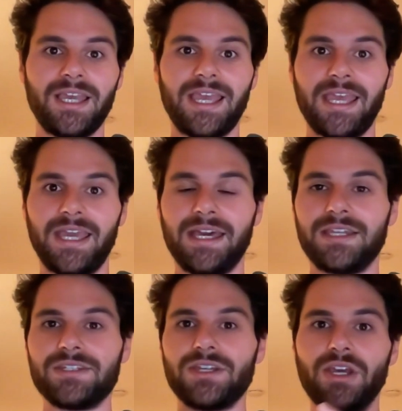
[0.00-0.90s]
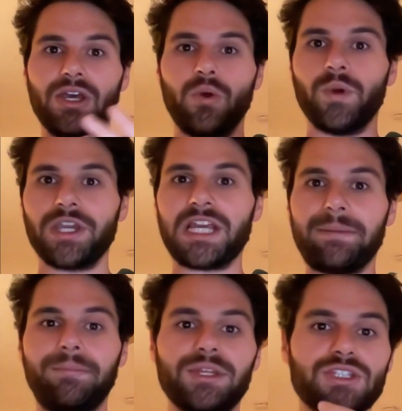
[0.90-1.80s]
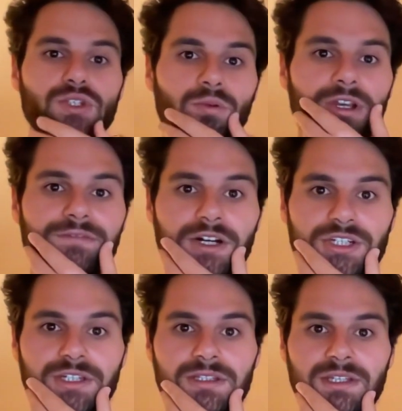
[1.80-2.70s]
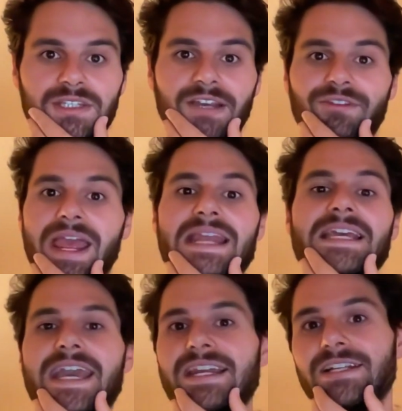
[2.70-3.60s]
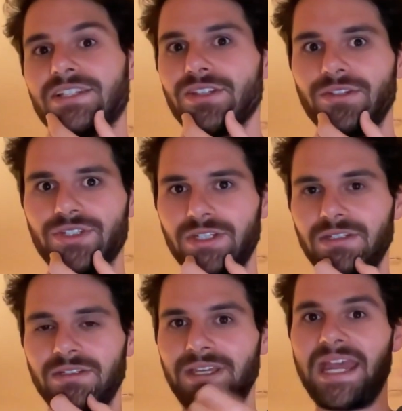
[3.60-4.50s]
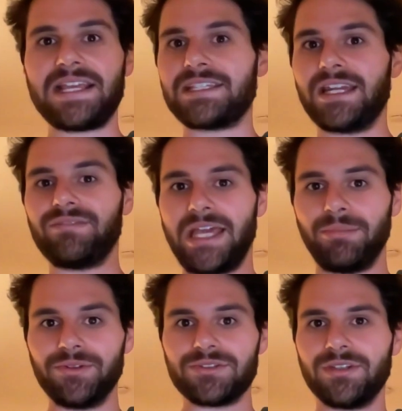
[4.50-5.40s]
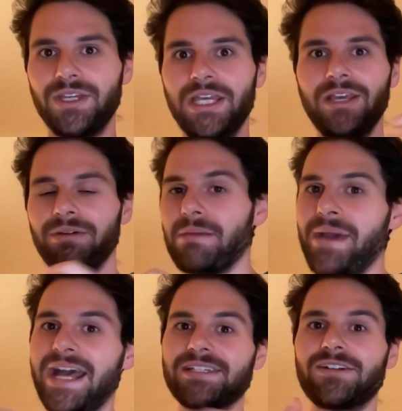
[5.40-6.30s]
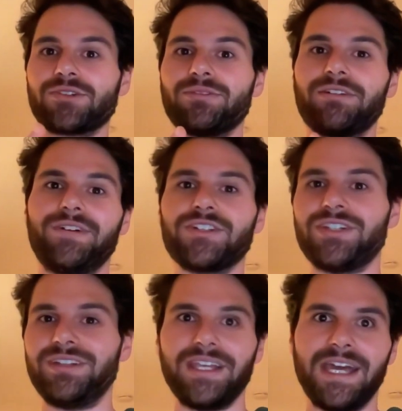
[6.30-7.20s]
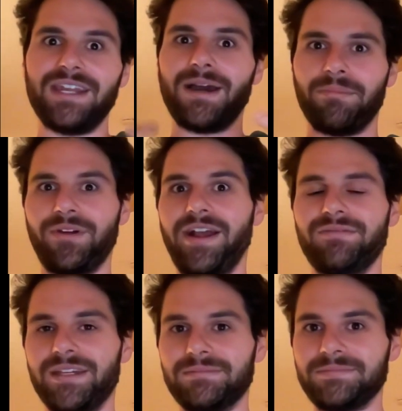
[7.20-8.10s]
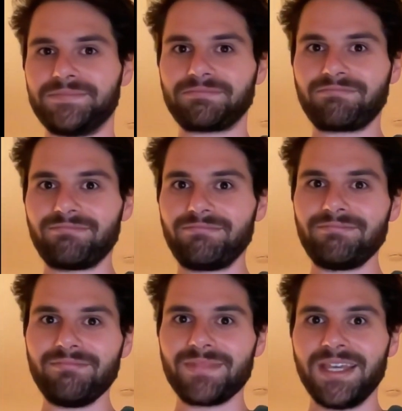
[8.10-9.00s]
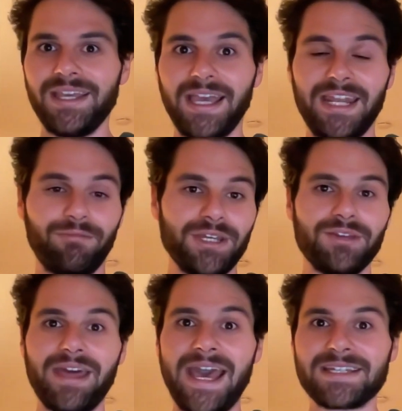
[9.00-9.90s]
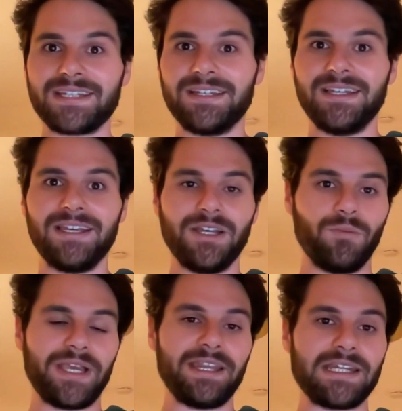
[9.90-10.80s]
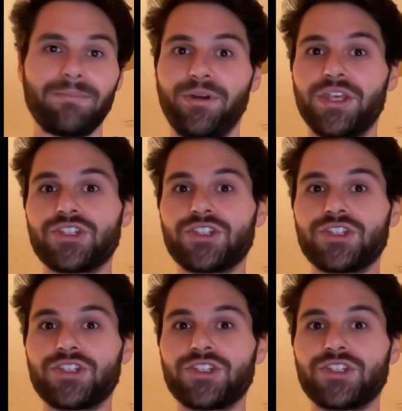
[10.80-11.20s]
And we're going to come up with a scoring function so that for any candidate solution, any set of labels, we can pass in our scoring function and get a number out of it. And if we do that, we can end up with a